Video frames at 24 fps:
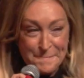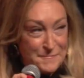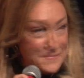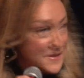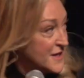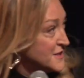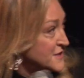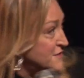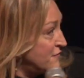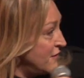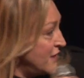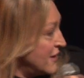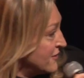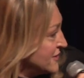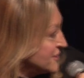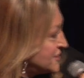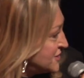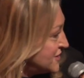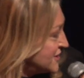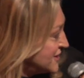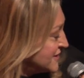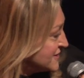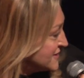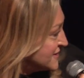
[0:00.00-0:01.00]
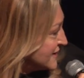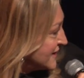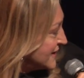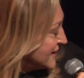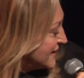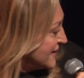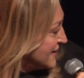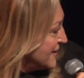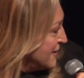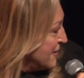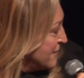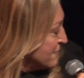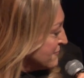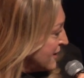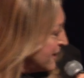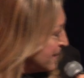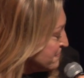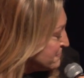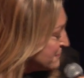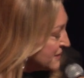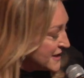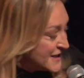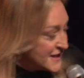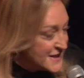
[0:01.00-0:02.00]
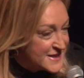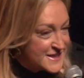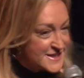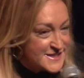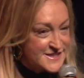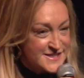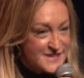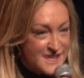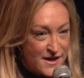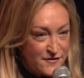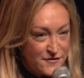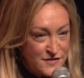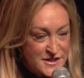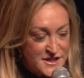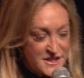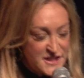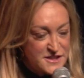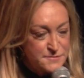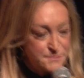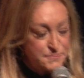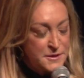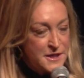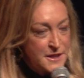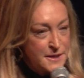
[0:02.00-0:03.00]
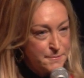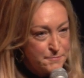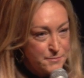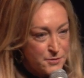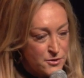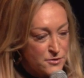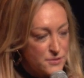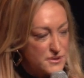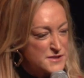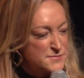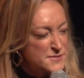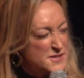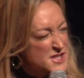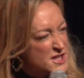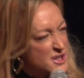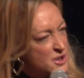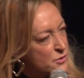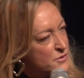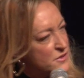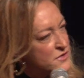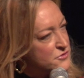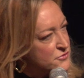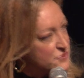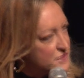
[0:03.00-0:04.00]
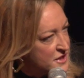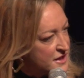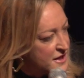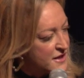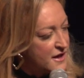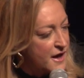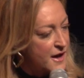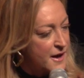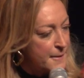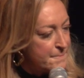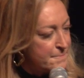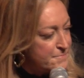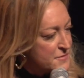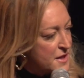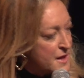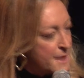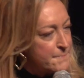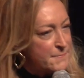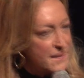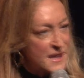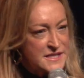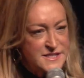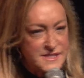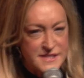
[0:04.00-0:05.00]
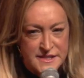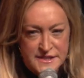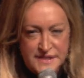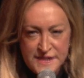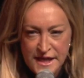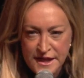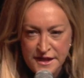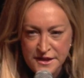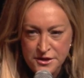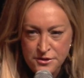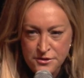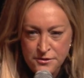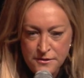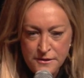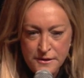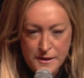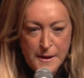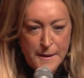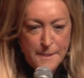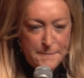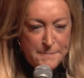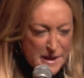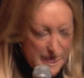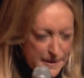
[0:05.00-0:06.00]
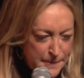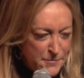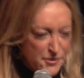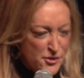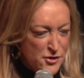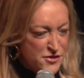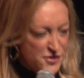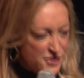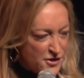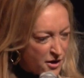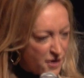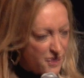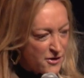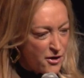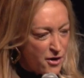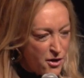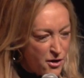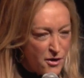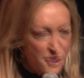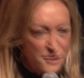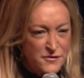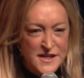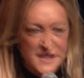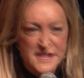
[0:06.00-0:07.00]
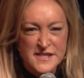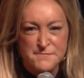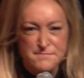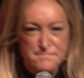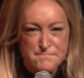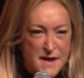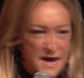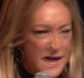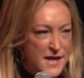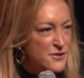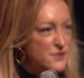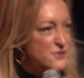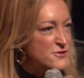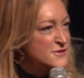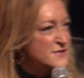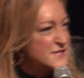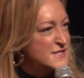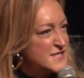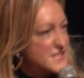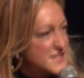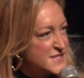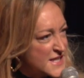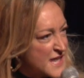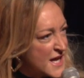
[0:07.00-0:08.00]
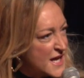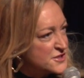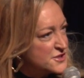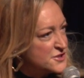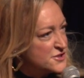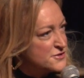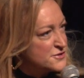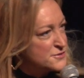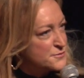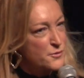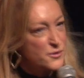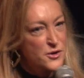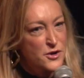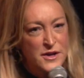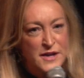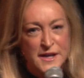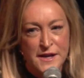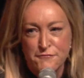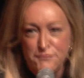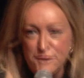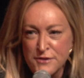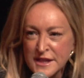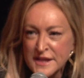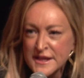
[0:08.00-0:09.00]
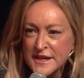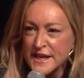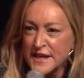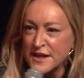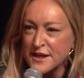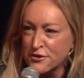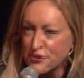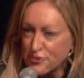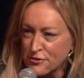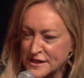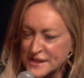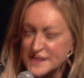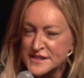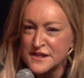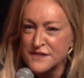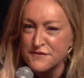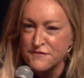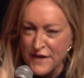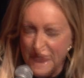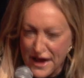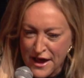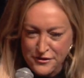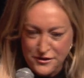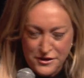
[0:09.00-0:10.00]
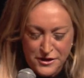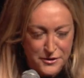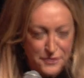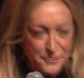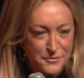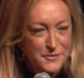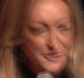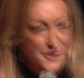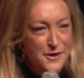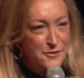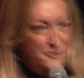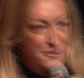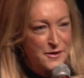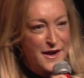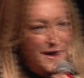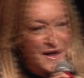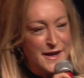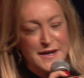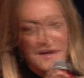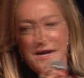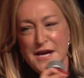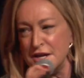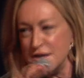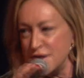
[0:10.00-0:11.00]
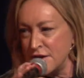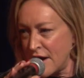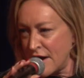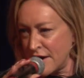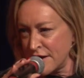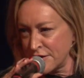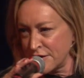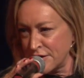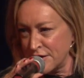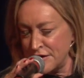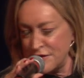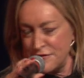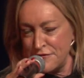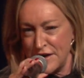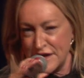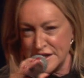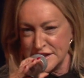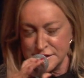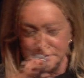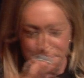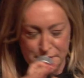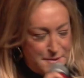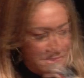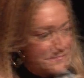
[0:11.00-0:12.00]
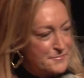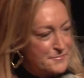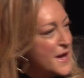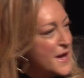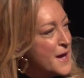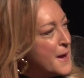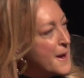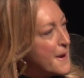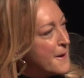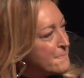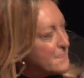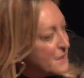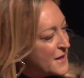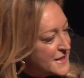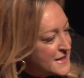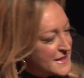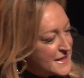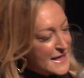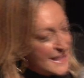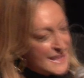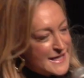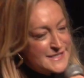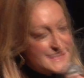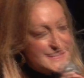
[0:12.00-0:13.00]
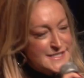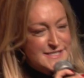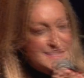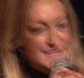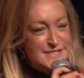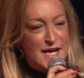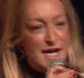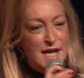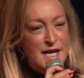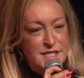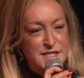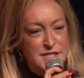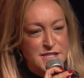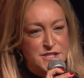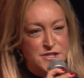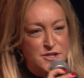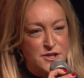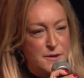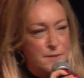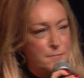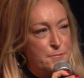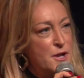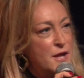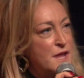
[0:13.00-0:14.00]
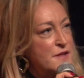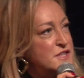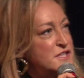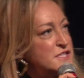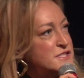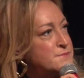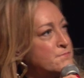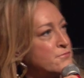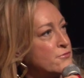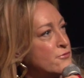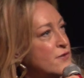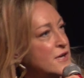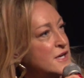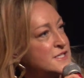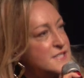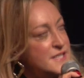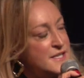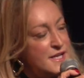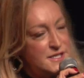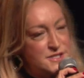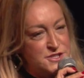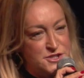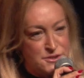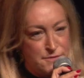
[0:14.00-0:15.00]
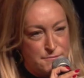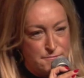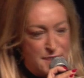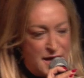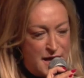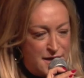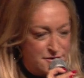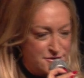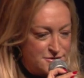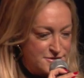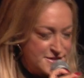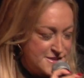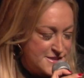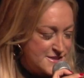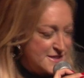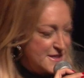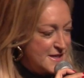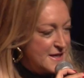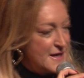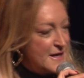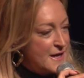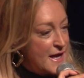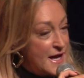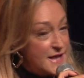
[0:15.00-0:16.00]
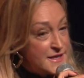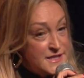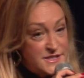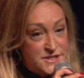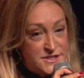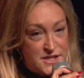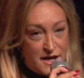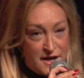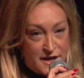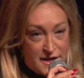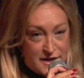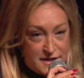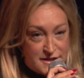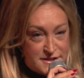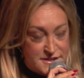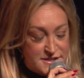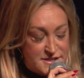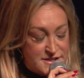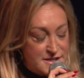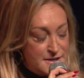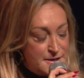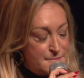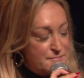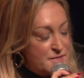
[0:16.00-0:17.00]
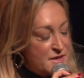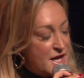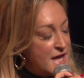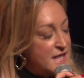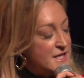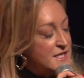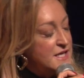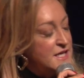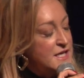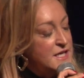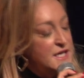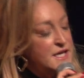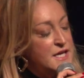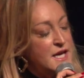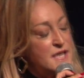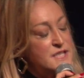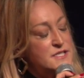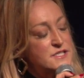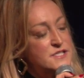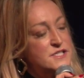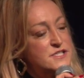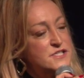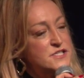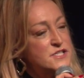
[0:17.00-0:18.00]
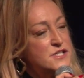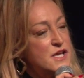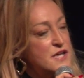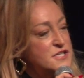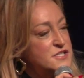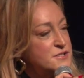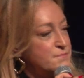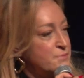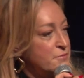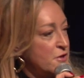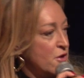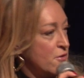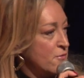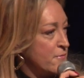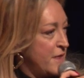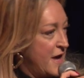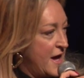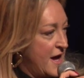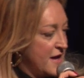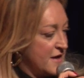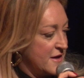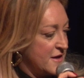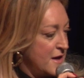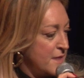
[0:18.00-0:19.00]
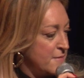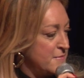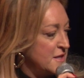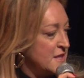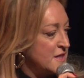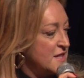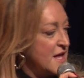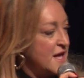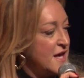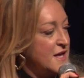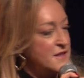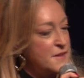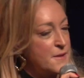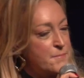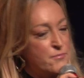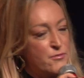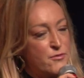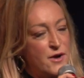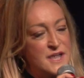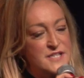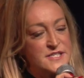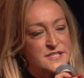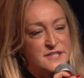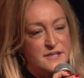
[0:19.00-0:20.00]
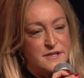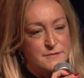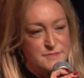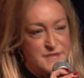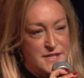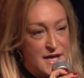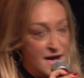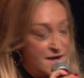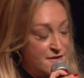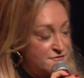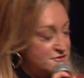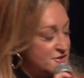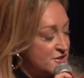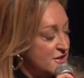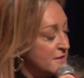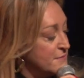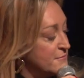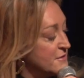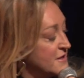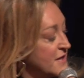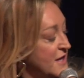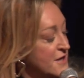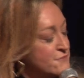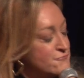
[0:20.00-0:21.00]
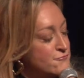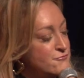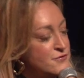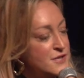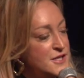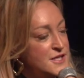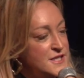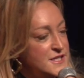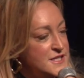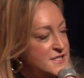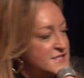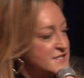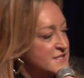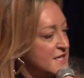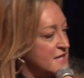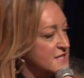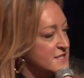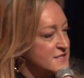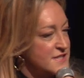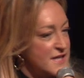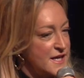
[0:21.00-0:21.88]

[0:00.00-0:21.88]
It's very cheesy, right? But in the 70s, people, especially going through the bicentennial, people thought all these medals and statues were going to really increase in value, okay? Not a good investment. But he decides he's going to put out these presidential medals, and he does. And he gets such blowback. The press comes after him and really says,